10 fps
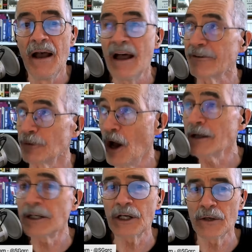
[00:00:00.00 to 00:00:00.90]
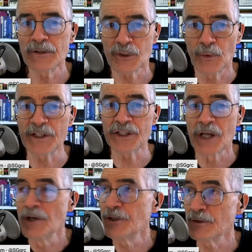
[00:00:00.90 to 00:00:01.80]
have long ago switched
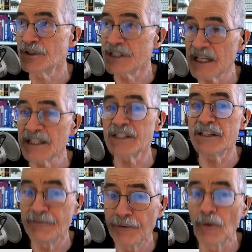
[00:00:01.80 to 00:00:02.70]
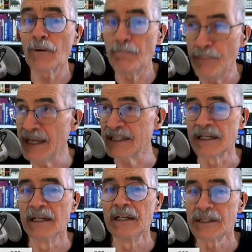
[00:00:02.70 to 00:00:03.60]
to sixty-four bit
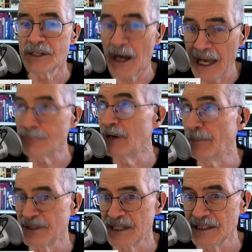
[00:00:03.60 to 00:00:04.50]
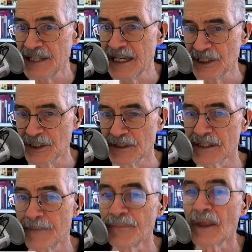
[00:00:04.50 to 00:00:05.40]
time representations.
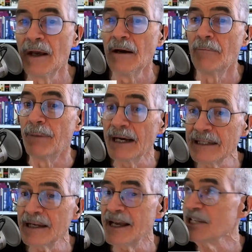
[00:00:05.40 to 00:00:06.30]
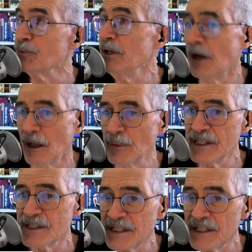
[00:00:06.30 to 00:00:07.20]
But, as we always
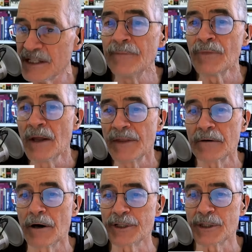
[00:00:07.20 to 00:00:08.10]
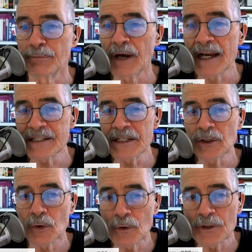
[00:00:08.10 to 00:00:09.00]
see, there are surprising
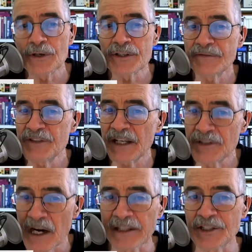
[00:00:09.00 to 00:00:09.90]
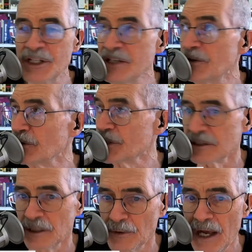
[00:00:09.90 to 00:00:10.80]
corners of technology that are
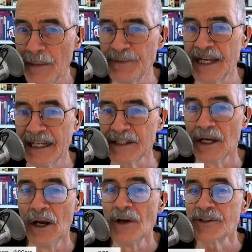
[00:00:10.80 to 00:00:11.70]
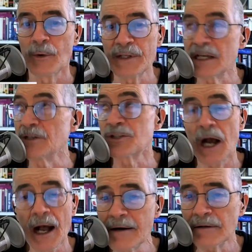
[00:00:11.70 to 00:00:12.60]
slow to update. So it's
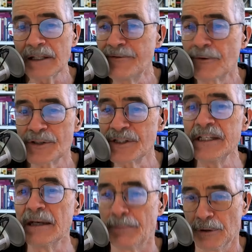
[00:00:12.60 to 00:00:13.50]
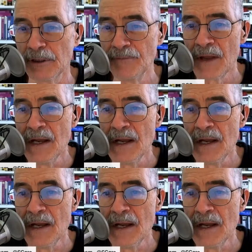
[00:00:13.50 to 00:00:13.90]
entirely foreseeable